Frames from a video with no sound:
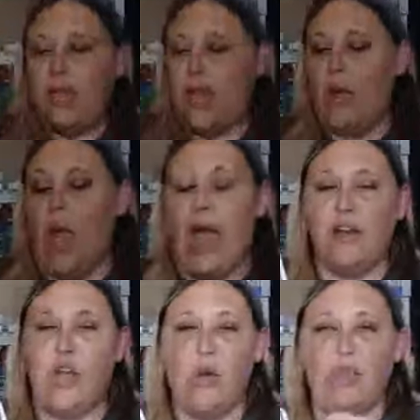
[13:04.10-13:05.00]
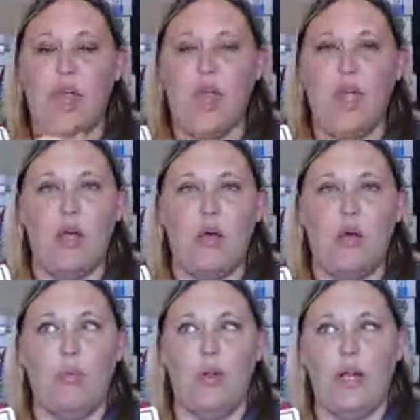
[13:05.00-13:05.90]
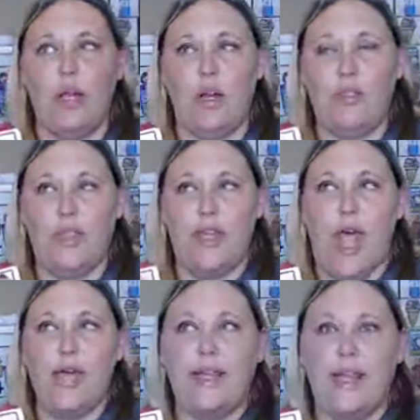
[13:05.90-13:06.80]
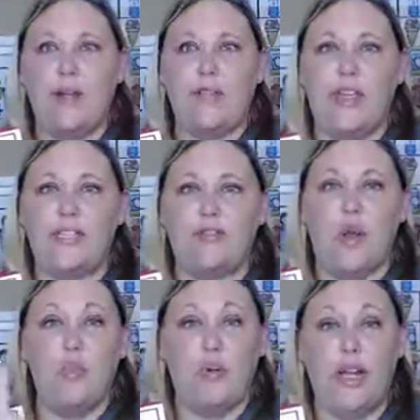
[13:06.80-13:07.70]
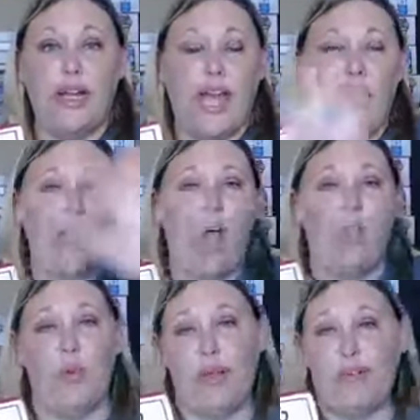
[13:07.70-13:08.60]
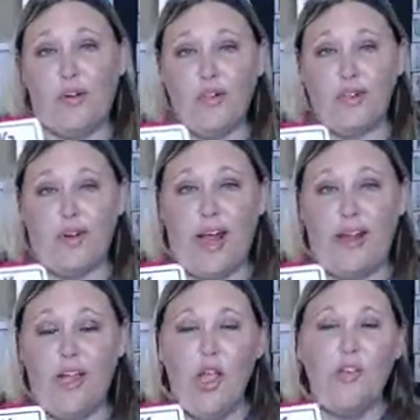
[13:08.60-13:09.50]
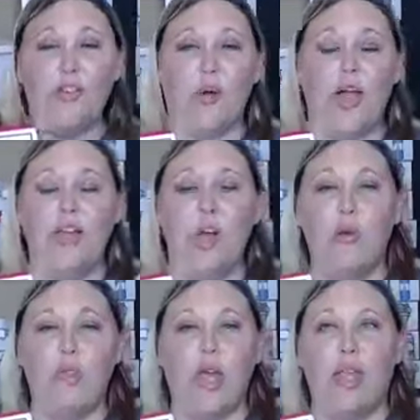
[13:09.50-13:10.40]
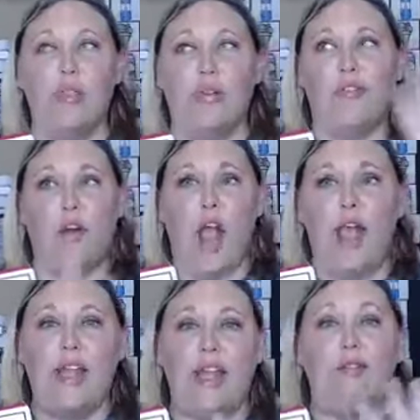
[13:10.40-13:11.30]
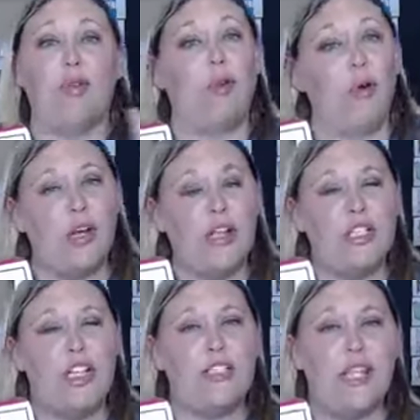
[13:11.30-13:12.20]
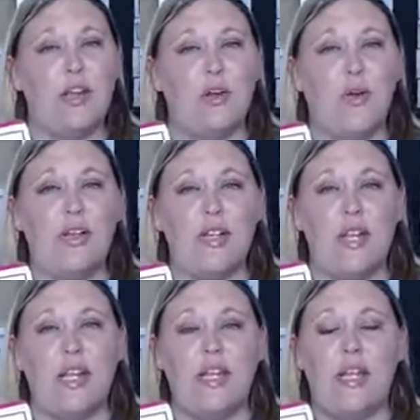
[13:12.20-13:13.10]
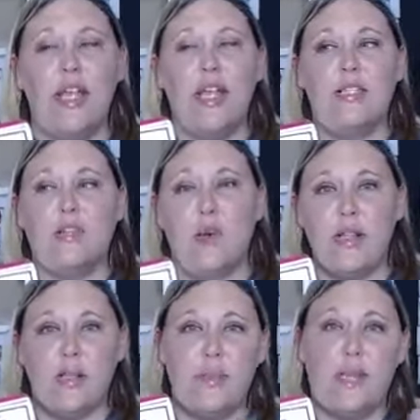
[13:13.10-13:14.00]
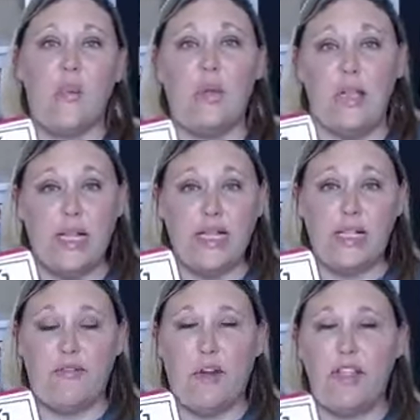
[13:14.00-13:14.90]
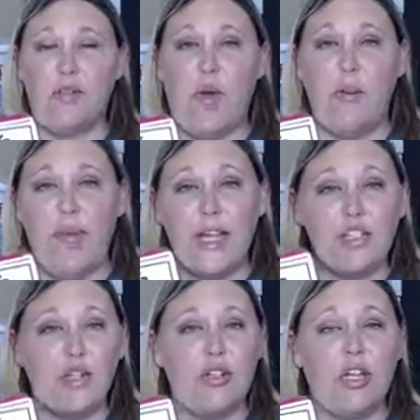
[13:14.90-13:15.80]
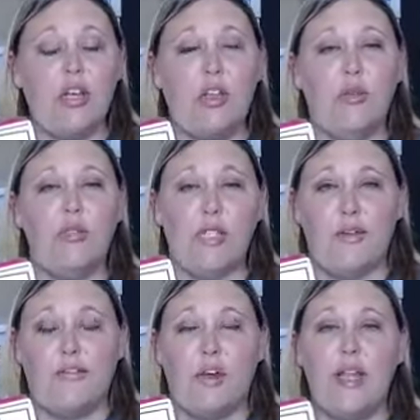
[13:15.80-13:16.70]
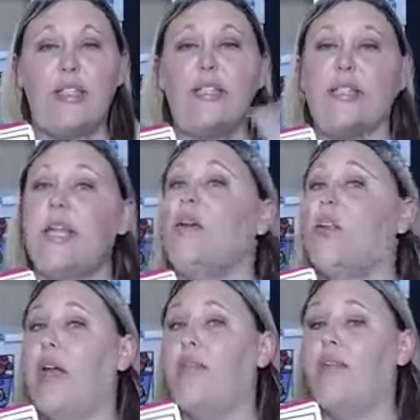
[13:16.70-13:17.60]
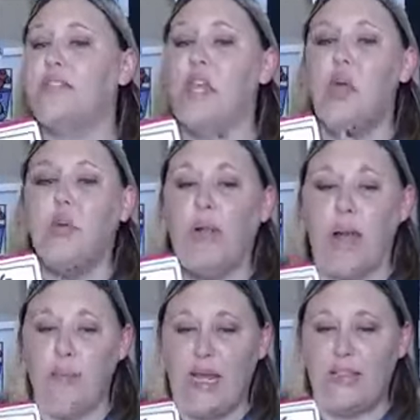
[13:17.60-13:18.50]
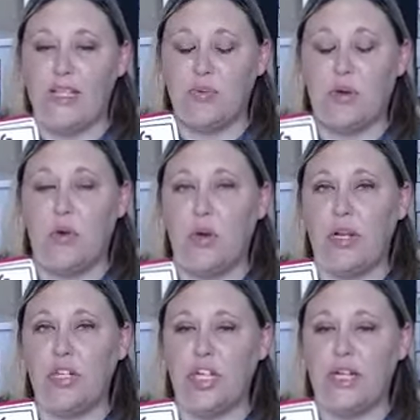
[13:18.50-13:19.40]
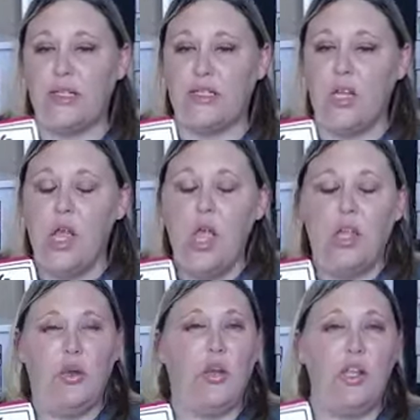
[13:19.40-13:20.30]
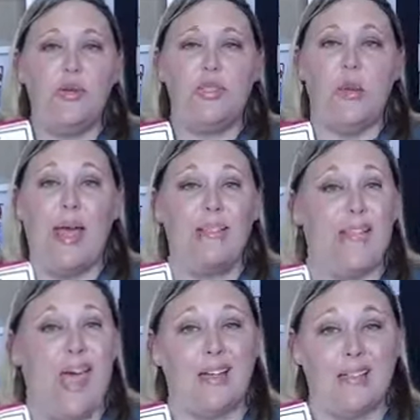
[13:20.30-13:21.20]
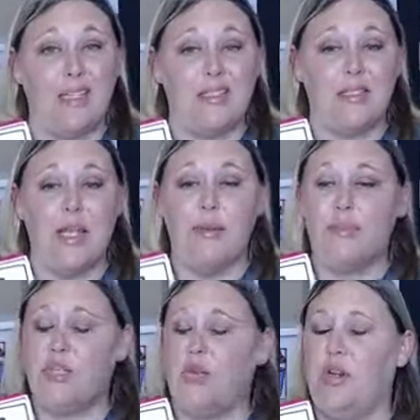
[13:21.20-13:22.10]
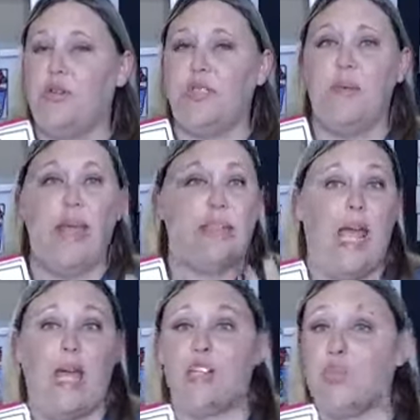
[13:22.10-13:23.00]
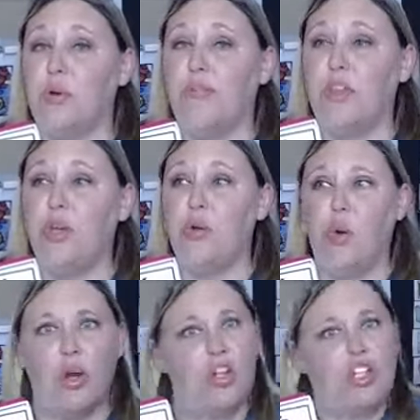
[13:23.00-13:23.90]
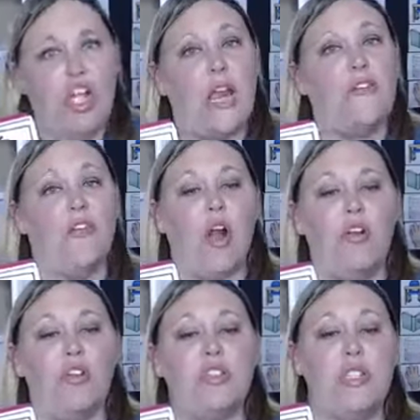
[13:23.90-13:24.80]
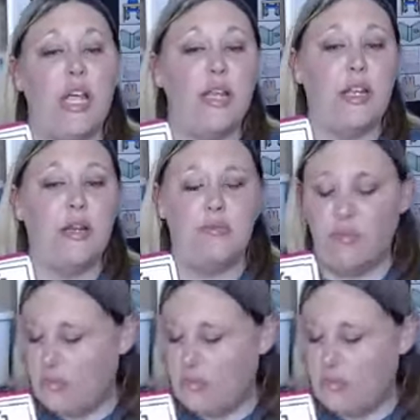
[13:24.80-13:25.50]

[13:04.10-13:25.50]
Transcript: Now I know that I geared this from pre-K all the way to 1st grade. So I know that the variety of recording sheets that you're going to need is going to be completely different. So I made sure to include different skill levels when I made these recording sheets. You could use them as exit slips, you could use them as extra review, or to check for understanding.